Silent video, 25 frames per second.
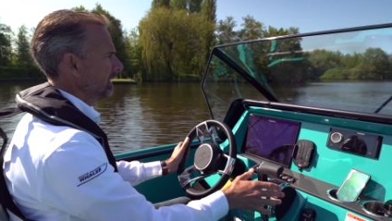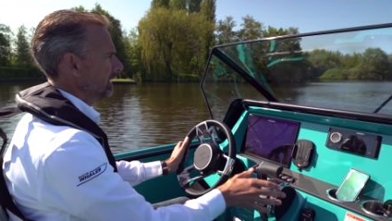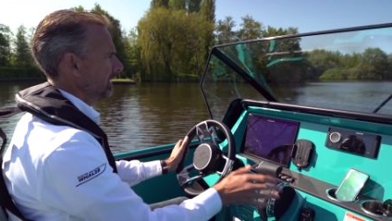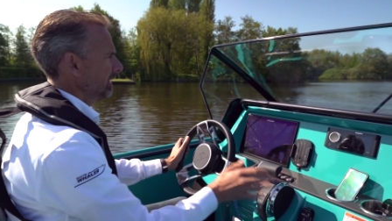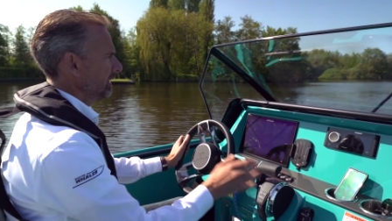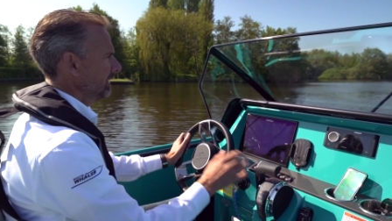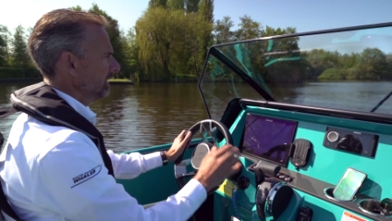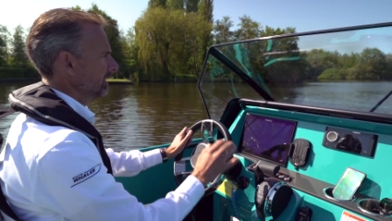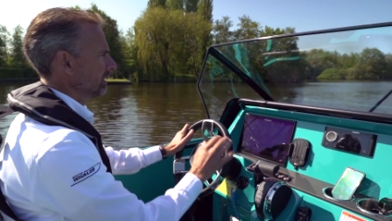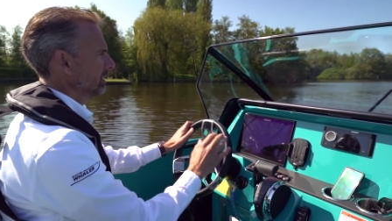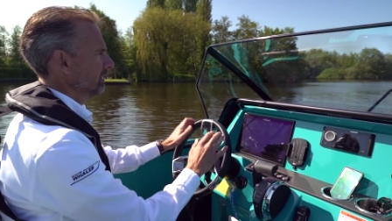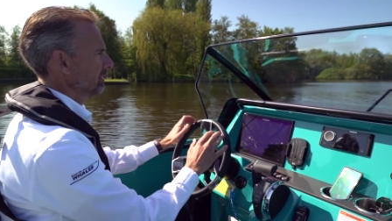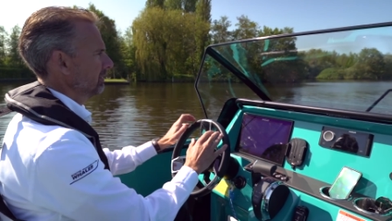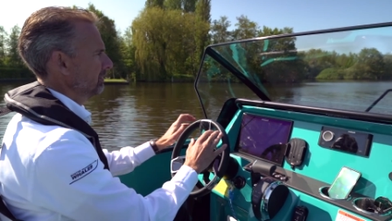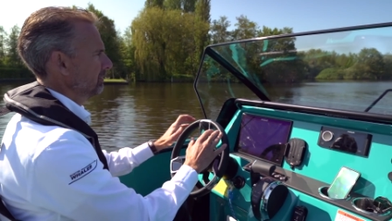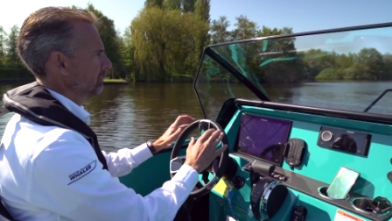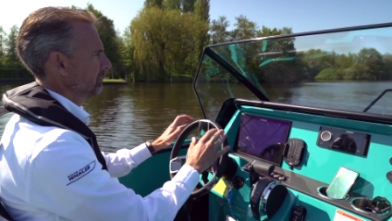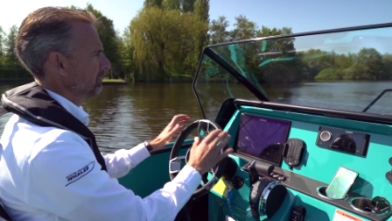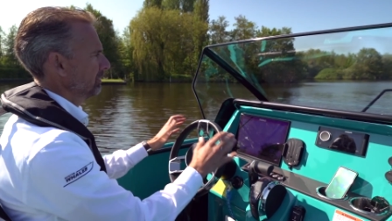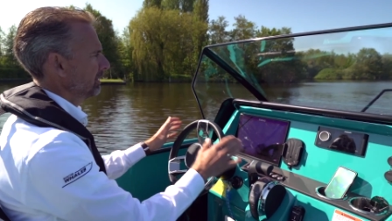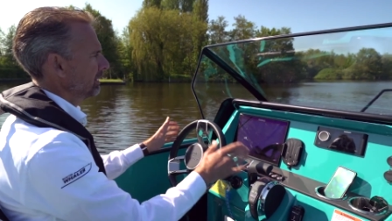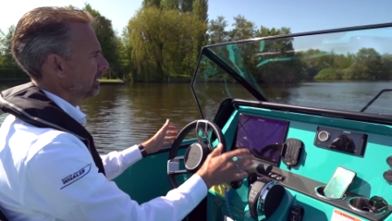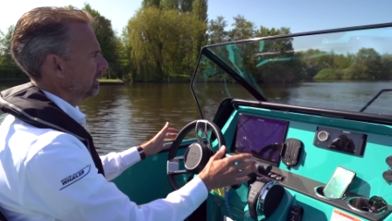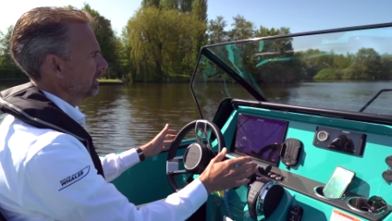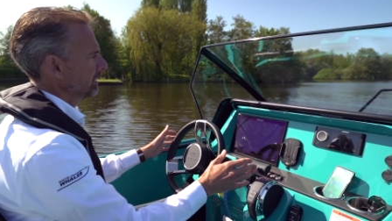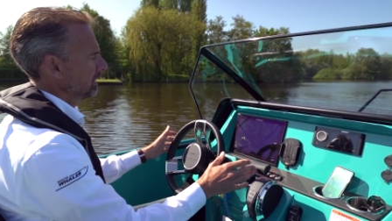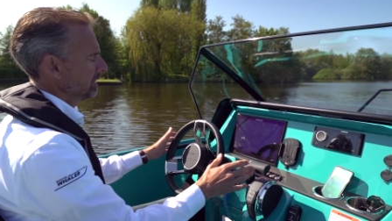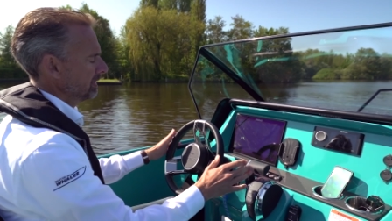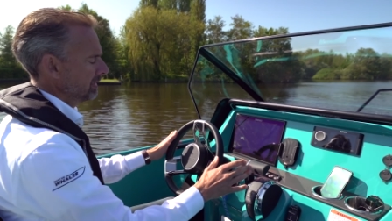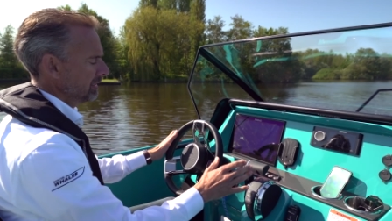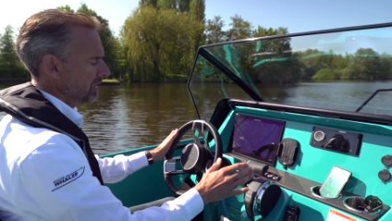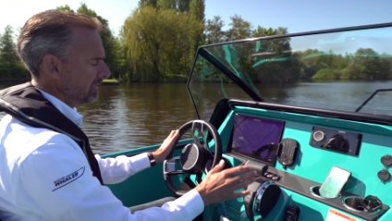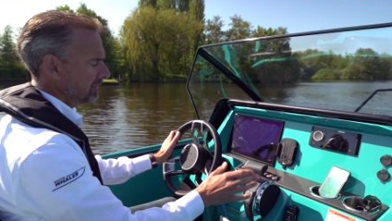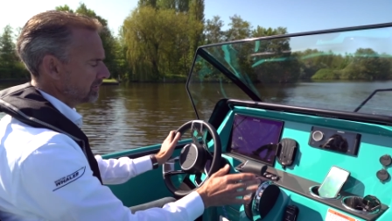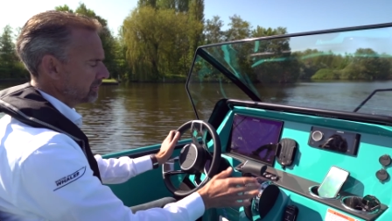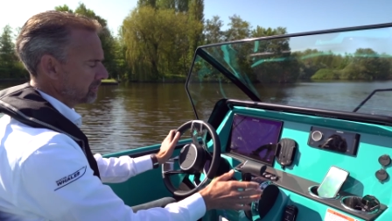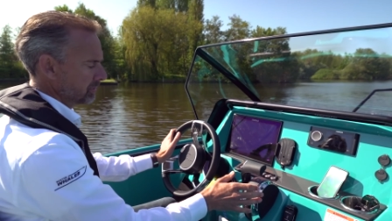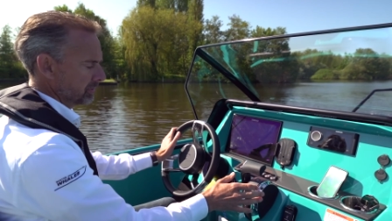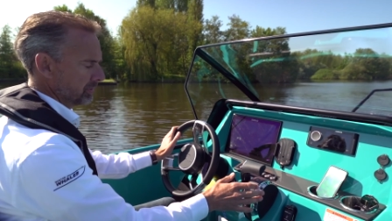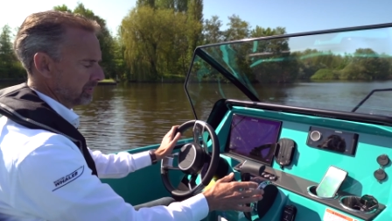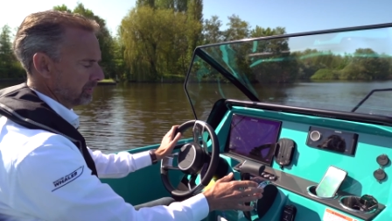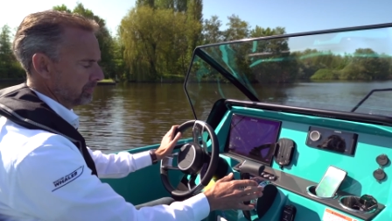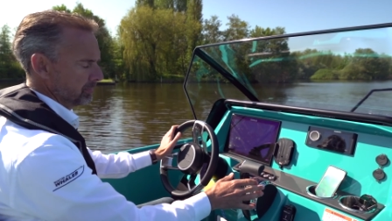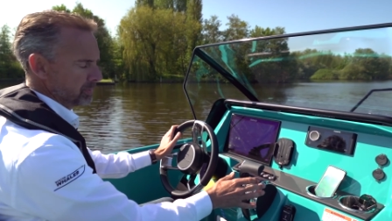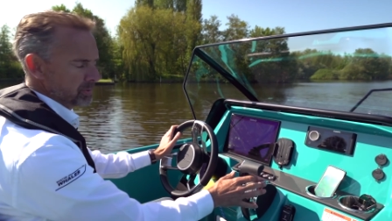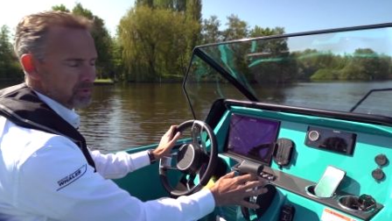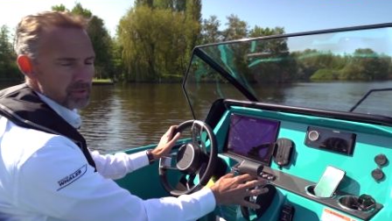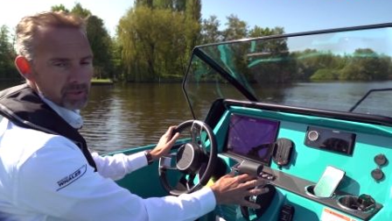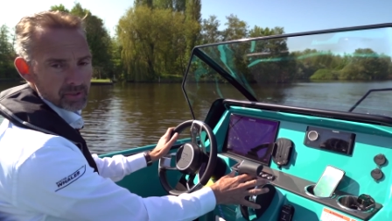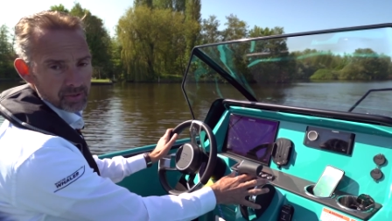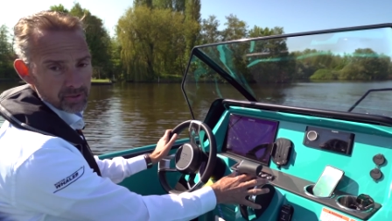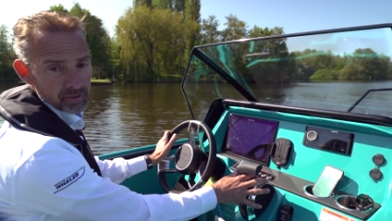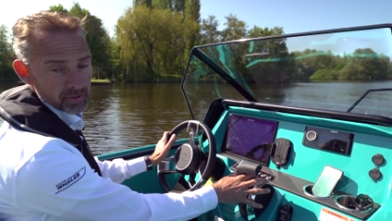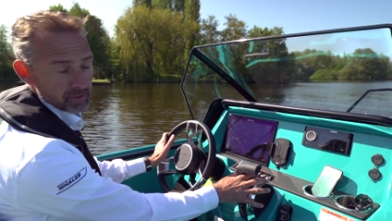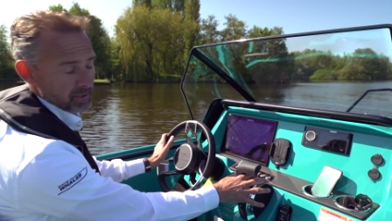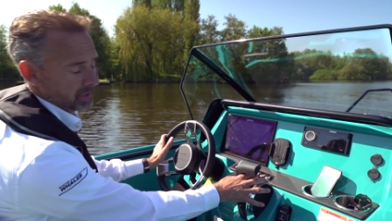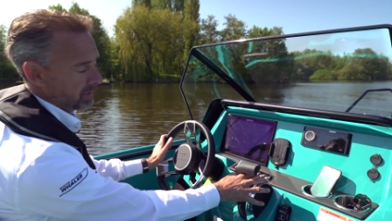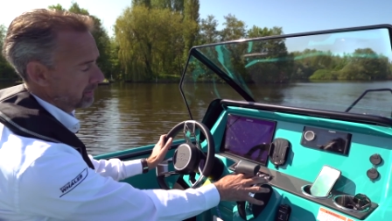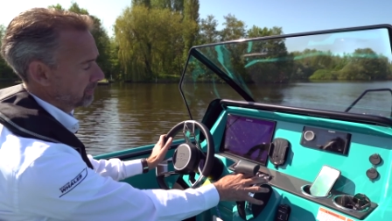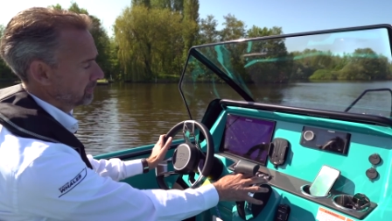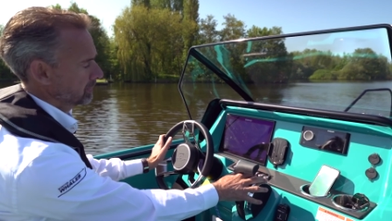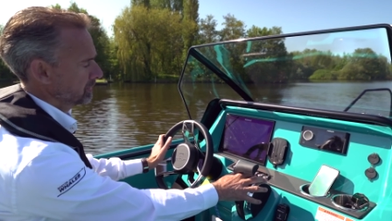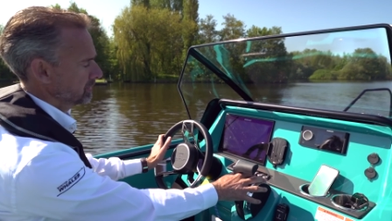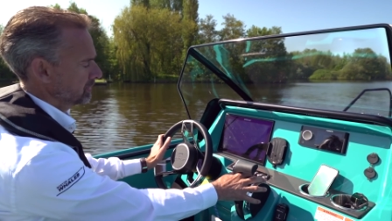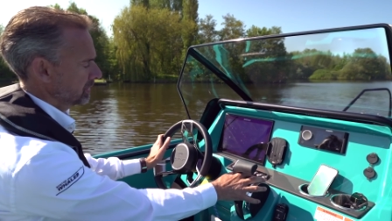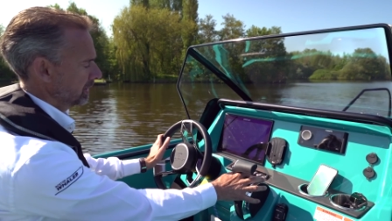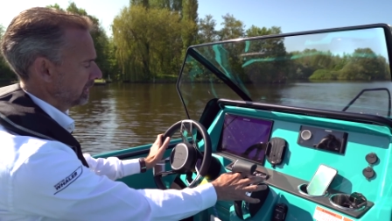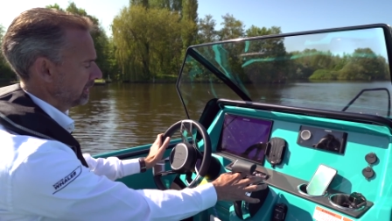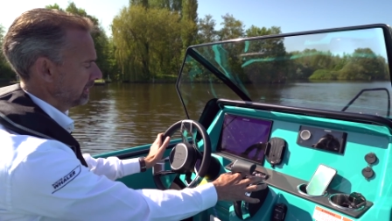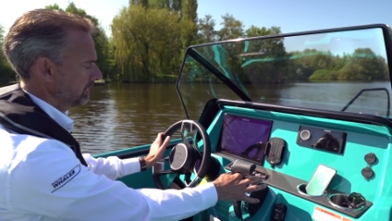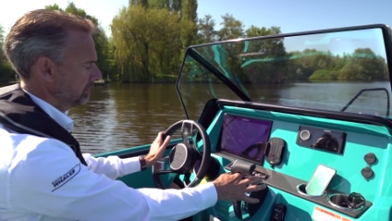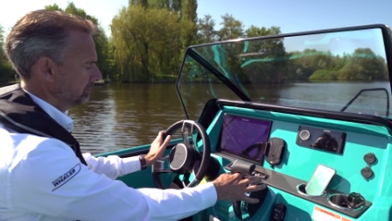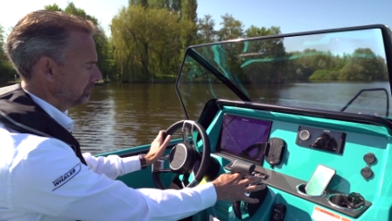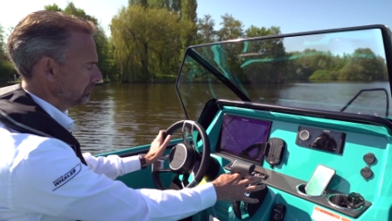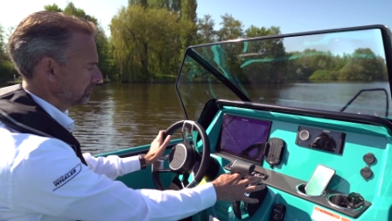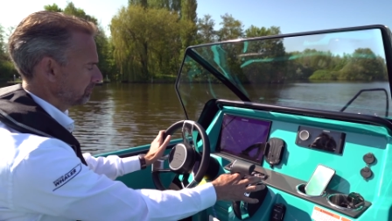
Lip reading: in a very natural position, I would say.